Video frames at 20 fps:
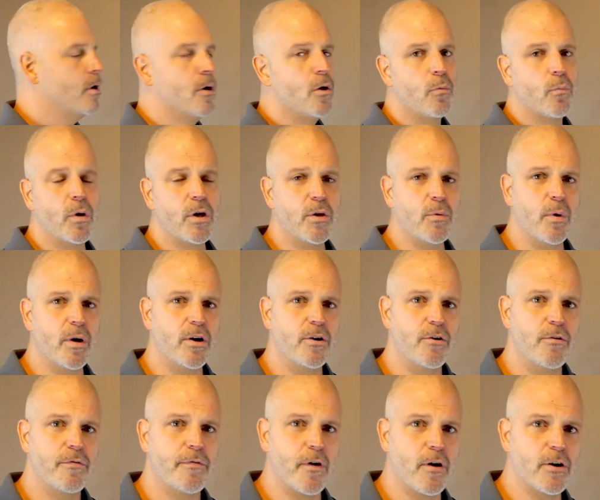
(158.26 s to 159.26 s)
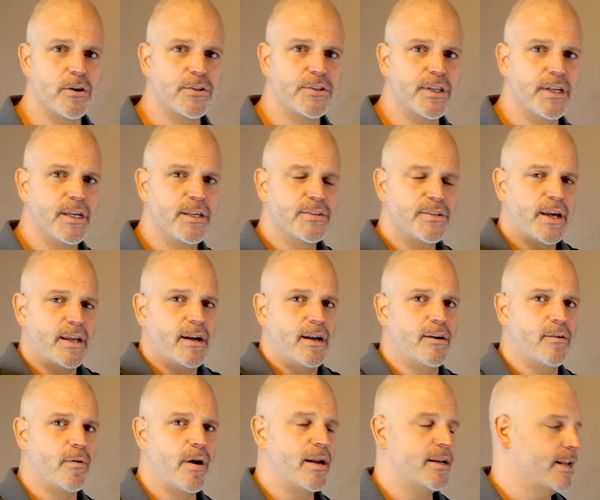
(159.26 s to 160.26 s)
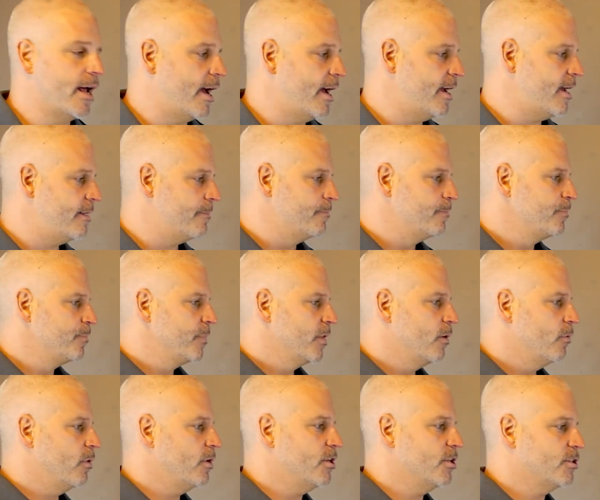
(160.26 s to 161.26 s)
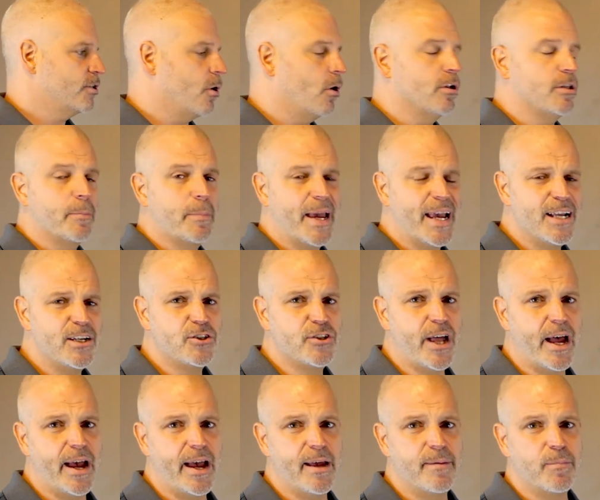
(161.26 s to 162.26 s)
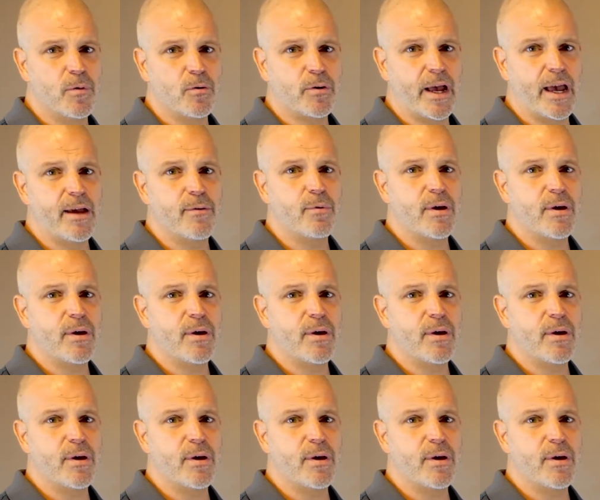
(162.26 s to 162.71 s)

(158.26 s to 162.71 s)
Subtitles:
what you want to do first is get on the right diet, which is called the PAGE diet, okay?